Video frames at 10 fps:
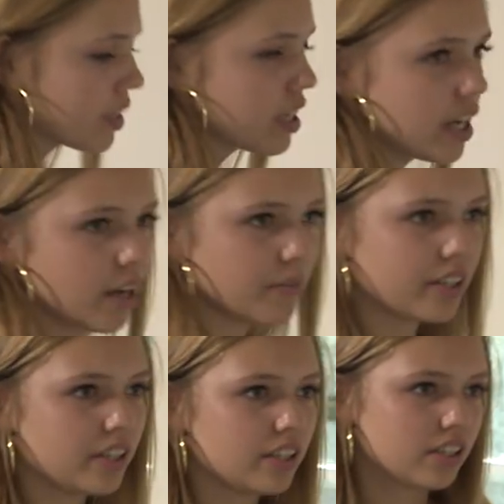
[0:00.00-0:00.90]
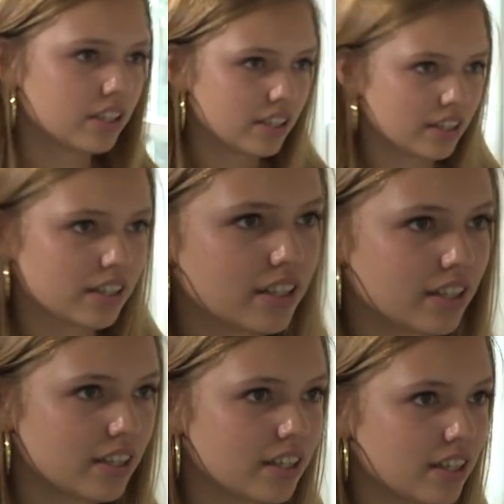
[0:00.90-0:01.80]
I just can't oh, believe I haven't figured out
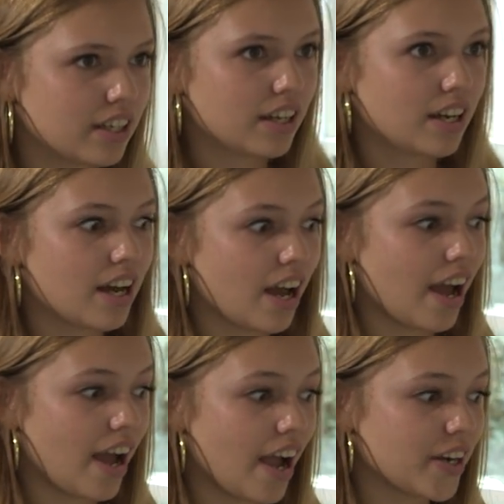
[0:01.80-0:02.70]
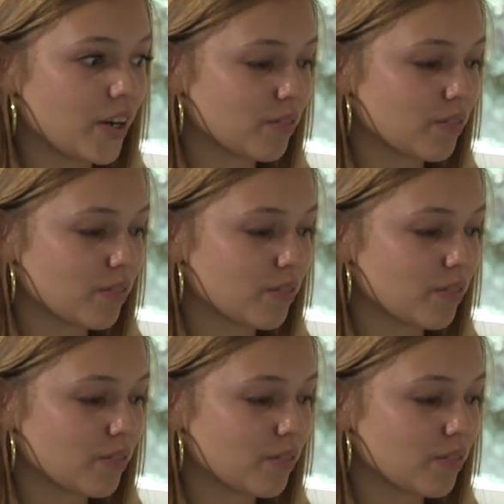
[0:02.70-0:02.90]
which one I'm wearing yet. I know.